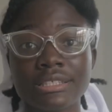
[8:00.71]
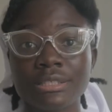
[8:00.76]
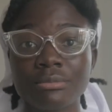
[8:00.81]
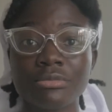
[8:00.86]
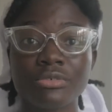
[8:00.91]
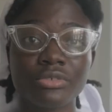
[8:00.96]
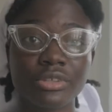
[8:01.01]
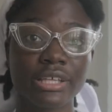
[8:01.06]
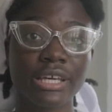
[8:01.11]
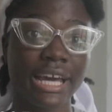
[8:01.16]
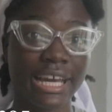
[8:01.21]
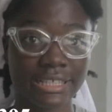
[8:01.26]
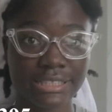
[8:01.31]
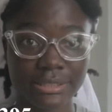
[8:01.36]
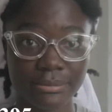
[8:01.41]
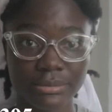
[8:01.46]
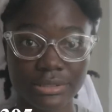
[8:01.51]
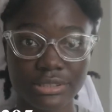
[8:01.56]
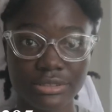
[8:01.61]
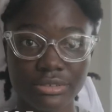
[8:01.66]
some of the
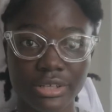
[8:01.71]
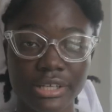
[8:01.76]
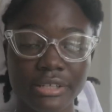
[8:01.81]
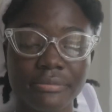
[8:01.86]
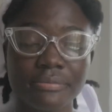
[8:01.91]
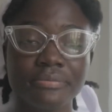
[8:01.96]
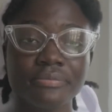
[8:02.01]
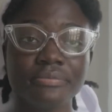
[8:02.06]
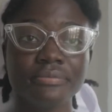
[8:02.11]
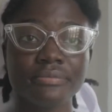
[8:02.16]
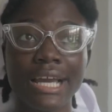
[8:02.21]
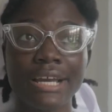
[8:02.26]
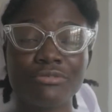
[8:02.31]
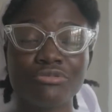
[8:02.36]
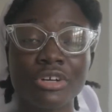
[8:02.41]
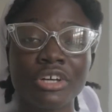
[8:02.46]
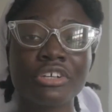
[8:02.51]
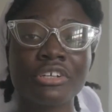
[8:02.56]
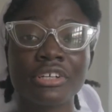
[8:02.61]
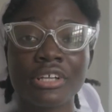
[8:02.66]
items, right? I have
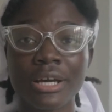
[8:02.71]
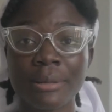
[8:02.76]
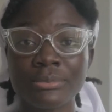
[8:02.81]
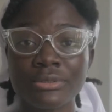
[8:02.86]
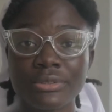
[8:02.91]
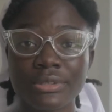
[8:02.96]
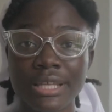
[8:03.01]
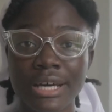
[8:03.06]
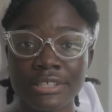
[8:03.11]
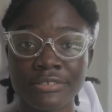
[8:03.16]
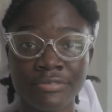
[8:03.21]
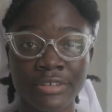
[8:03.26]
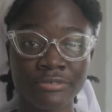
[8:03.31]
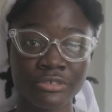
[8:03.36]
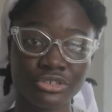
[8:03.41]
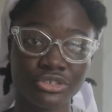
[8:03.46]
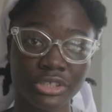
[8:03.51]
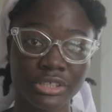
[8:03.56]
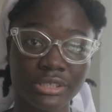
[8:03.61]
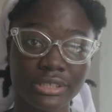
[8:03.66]
rounded it up to
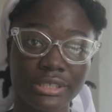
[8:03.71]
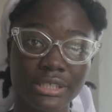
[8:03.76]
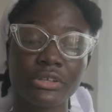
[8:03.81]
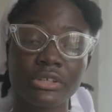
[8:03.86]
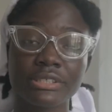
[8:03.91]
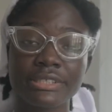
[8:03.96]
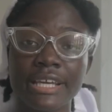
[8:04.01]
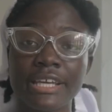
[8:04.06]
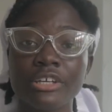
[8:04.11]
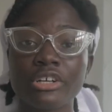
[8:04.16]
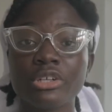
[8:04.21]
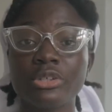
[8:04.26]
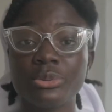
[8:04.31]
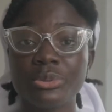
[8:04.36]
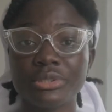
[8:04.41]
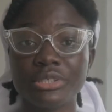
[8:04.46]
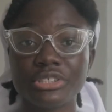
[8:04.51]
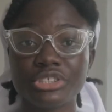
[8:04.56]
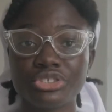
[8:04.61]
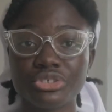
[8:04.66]
1,500 because I
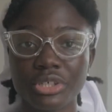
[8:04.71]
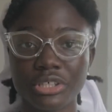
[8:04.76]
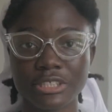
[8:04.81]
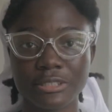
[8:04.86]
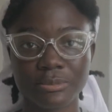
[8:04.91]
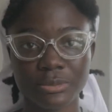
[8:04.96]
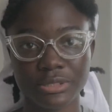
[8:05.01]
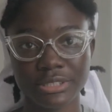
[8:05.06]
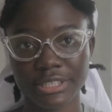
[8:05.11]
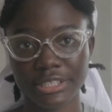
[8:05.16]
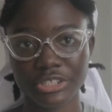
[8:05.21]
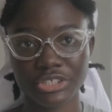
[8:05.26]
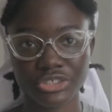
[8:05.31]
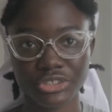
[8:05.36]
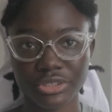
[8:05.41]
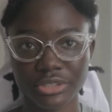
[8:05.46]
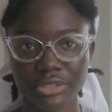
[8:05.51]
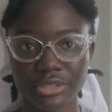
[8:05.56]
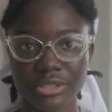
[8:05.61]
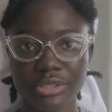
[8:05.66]
included
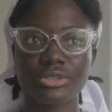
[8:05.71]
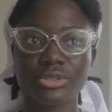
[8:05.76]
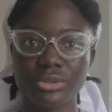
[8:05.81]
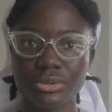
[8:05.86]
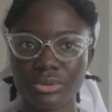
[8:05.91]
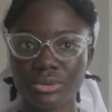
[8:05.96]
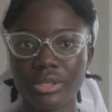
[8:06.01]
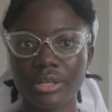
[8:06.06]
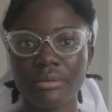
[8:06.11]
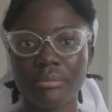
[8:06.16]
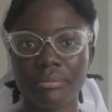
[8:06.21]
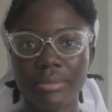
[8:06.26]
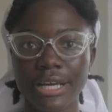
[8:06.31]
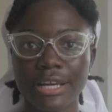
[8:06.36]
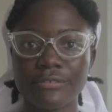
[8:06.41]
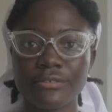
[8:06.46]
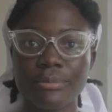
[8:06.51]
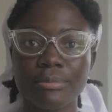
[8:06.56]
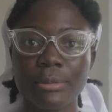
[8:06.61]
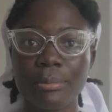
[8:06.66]
transportation to and
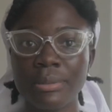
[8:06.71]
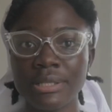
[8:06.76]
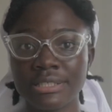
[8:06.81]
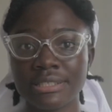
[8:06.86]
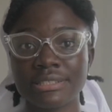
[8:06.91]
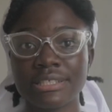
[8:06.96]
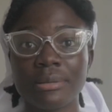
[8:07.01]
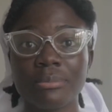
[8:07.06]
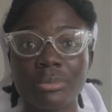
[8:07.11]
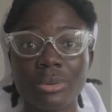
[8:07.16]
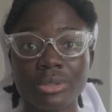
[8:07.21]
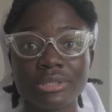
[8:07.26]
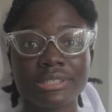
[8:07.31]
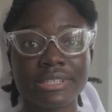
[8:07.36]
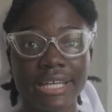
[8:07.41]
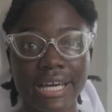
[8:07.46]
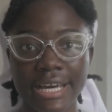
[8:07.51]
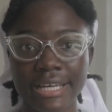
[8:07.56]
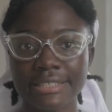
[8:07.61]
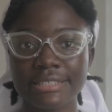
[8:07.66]
back from the places I bought
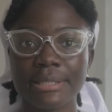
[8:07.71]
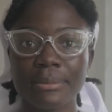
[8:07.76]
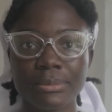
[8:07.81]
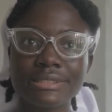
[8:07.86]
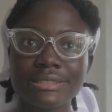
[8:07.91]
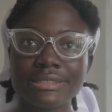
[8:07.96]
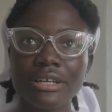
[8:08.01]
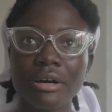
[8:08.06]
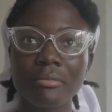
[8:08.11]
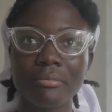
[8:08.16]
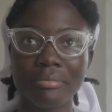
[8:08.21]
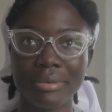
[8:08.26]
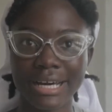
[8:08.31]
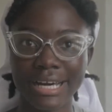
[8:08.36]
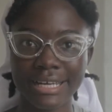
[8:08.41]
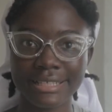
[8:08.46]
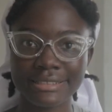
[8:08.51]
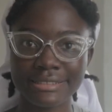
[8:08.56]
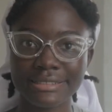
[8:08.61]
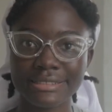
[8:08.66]
the items. It's not
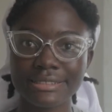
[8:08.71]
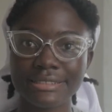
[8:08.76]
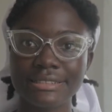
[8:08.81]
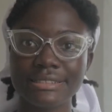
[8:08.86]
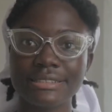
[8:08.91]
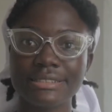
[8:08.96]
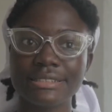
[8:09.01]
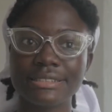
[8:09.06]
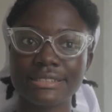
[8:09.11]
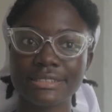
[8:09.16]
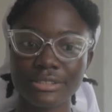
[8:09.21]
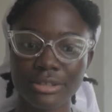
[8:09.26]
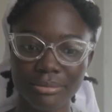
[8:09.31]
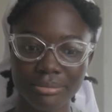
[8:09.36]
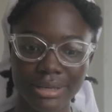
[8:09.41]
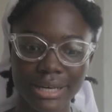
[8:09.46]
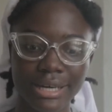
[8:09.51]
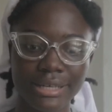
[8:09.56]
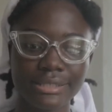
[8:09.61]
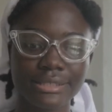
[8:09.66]
bad. It's not
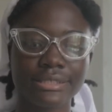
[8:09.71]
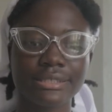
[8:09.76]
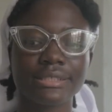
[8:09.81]
bad.